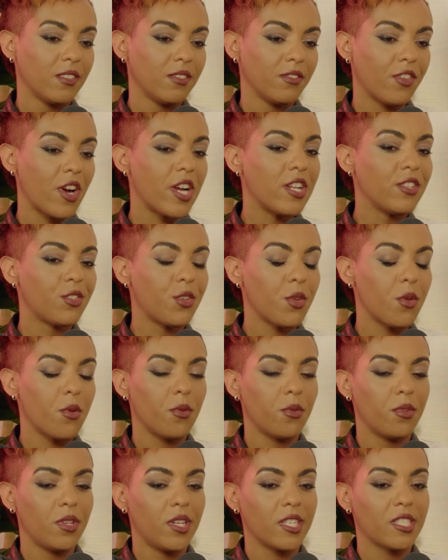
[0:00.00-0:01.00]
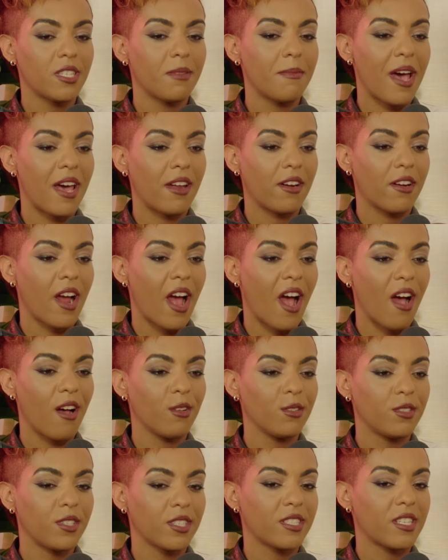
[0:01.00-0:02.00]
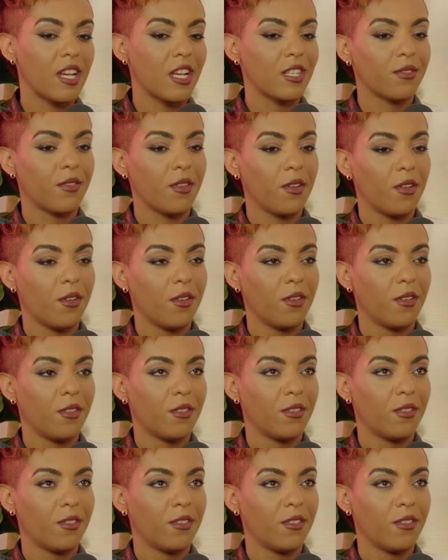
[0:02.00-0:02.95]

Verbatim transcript: friends who, it doesn't matter how successful